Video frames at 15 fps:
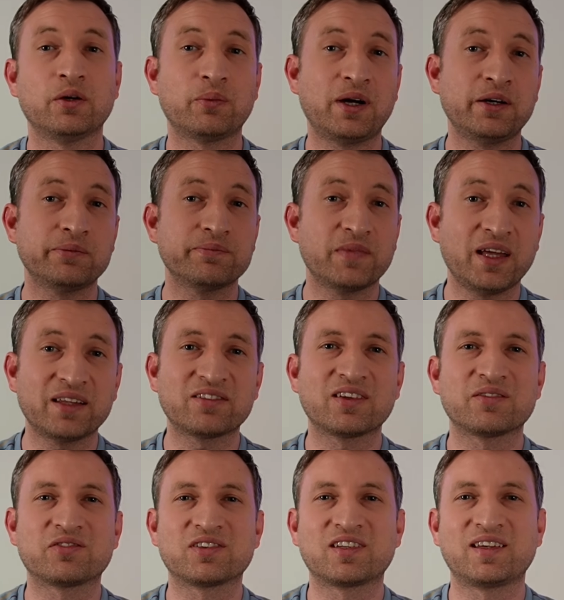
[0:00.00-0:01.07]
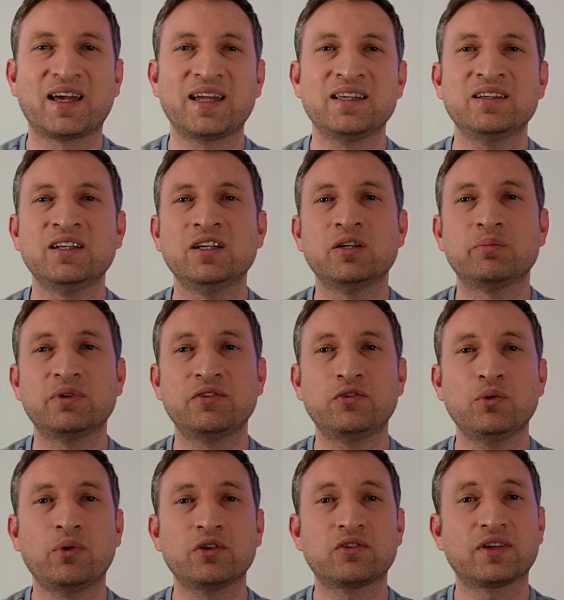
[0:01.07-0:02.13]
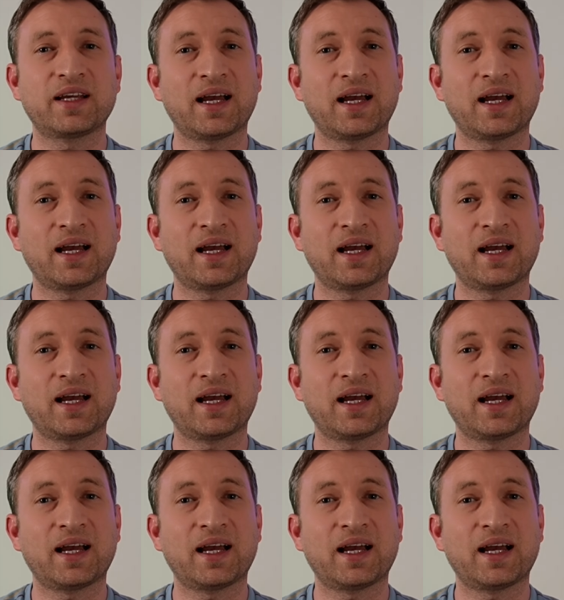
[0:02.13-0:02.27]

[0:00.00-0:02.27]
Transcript: Well, that's it for today, but if you want to